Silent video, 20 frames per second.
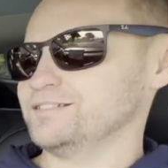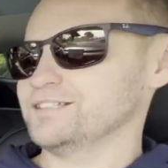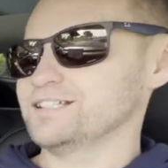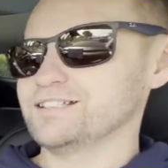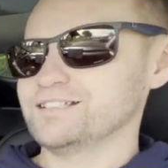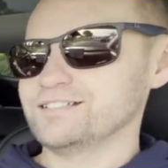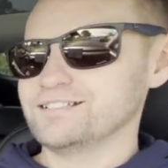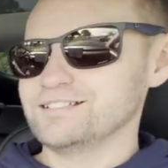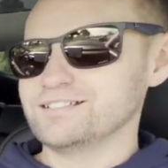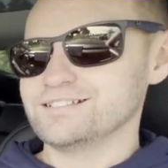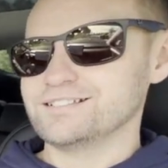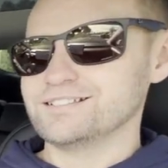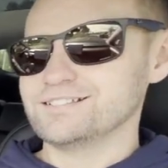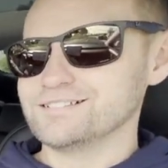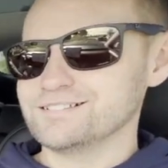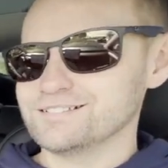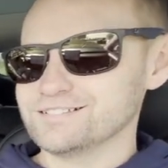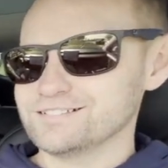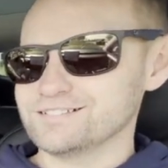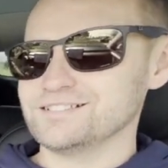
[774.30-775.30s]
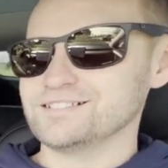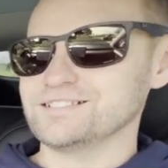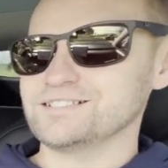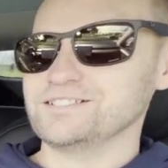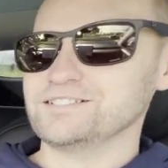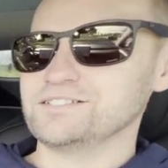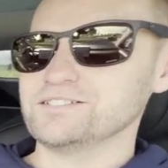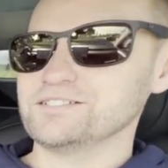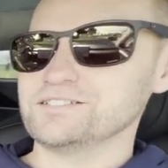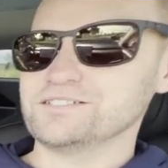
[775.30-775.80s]

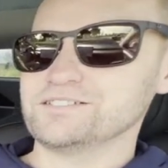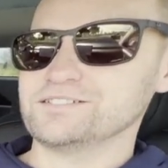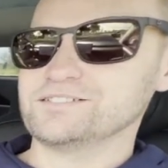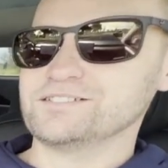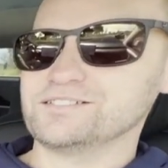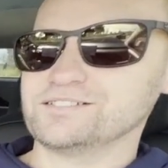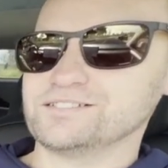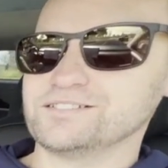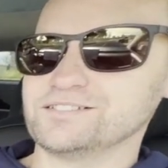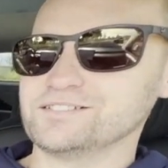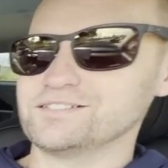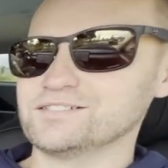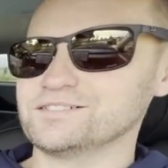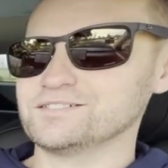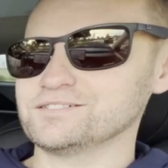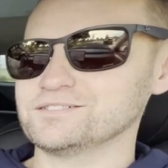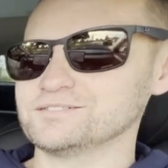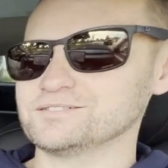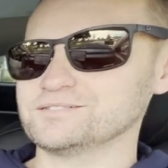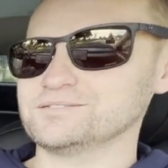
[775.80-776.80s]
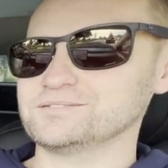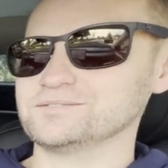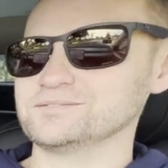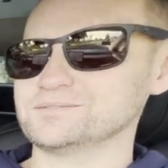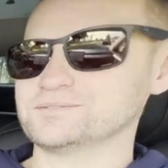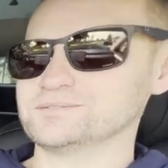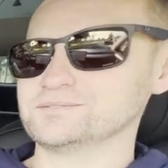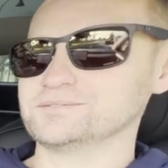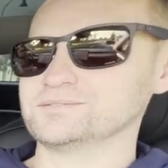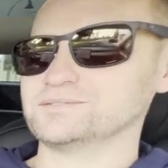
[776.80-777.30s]

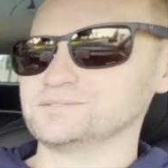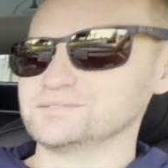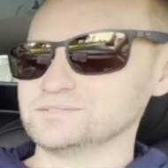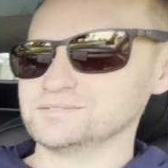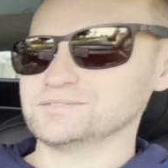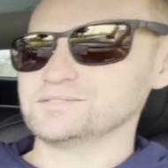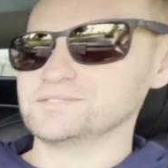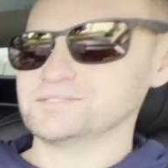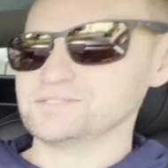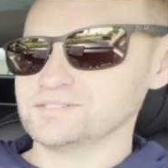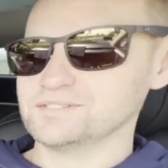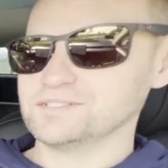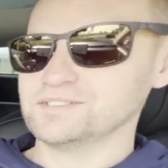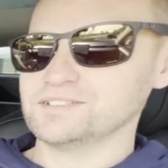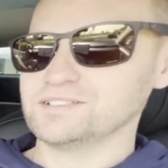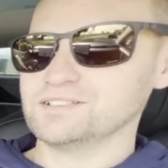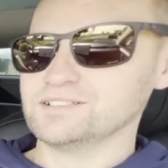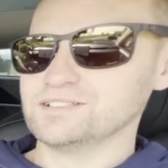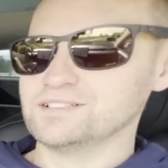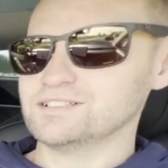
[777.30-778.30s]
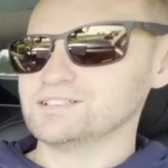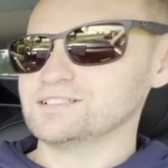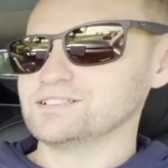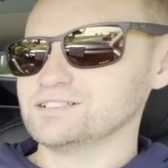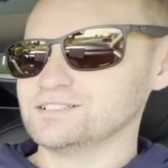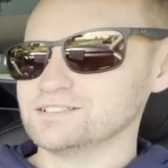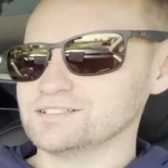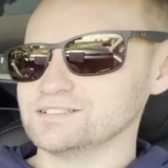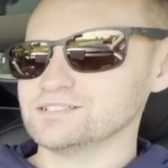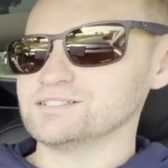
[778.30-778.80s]

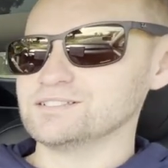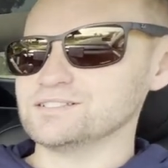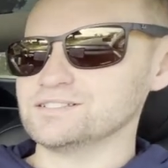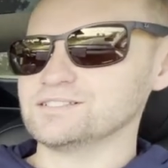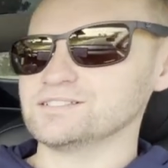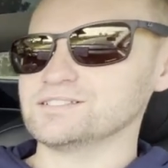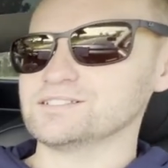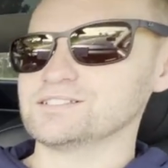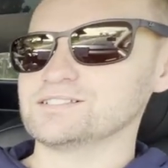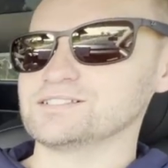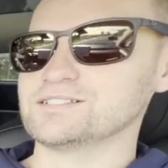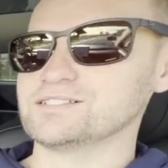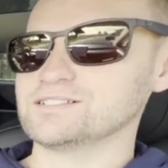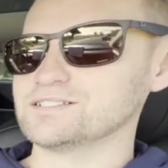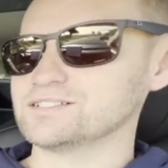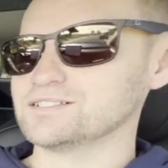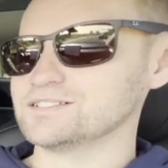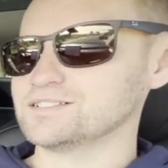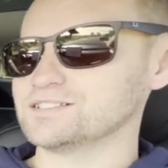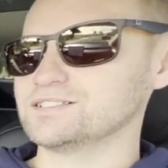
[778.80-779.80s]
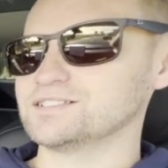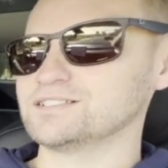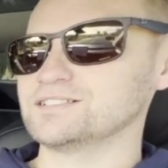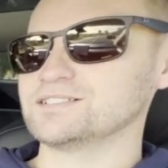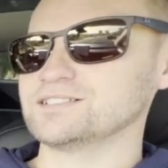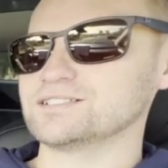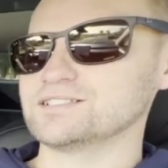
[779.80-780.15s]
(not speaking)